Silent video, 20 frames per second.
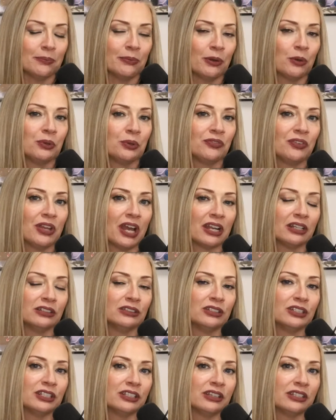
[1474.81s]
but we've got to
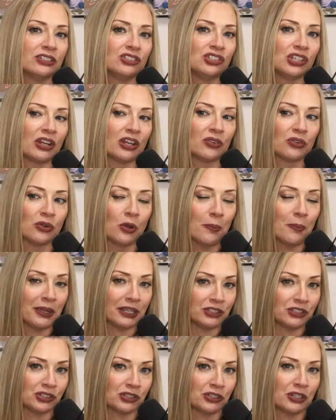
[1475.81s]
look at the general
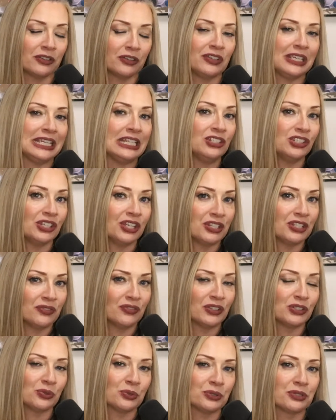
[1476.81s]
picture of each
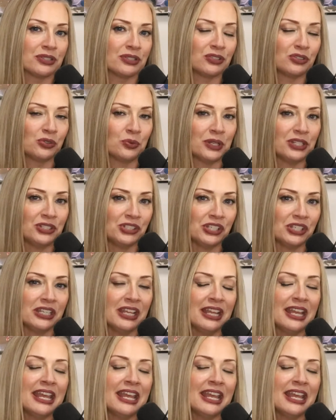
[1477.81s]
individual situation